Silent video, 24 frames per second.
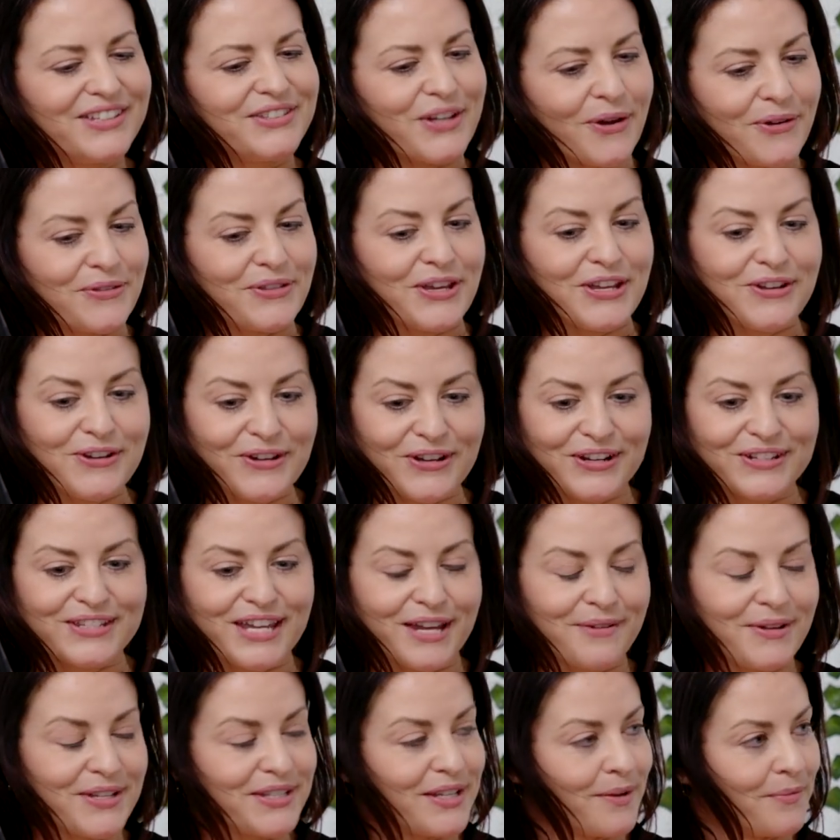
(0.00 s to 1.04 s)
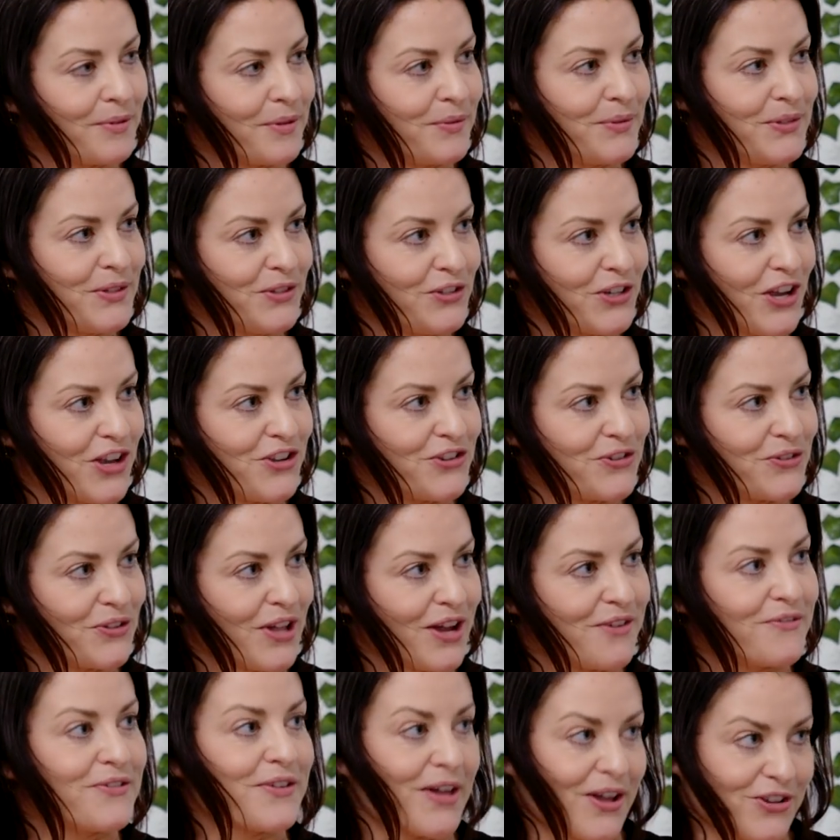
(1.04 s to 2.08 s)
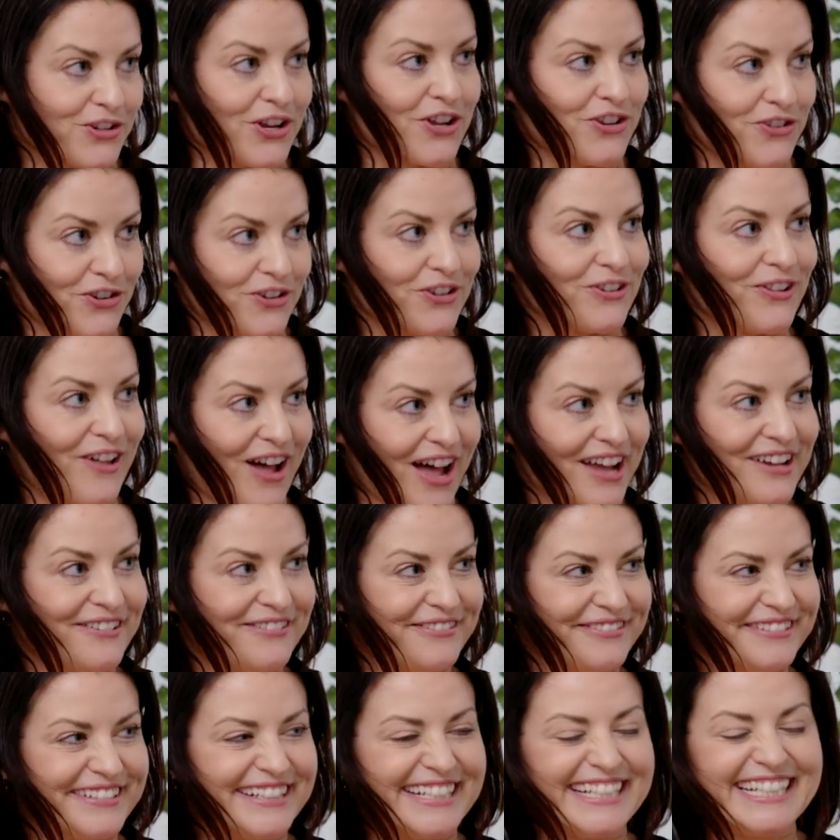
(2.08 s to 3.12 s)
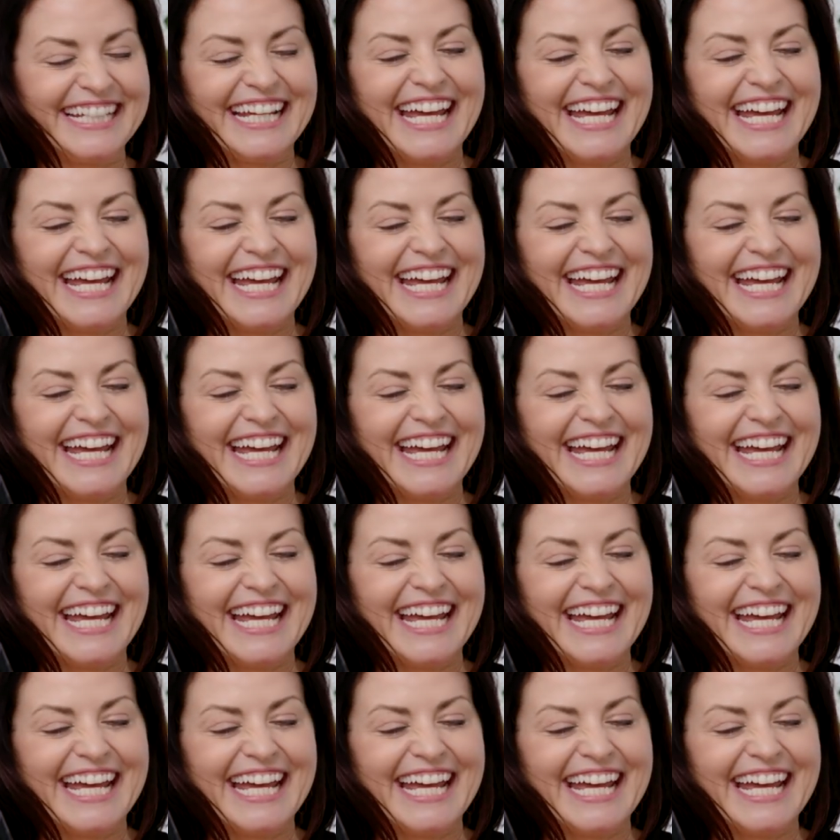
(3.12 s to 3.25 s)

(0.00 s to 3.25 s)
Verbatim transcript: Don't think you're going to take my supplements and change your life without changing your life.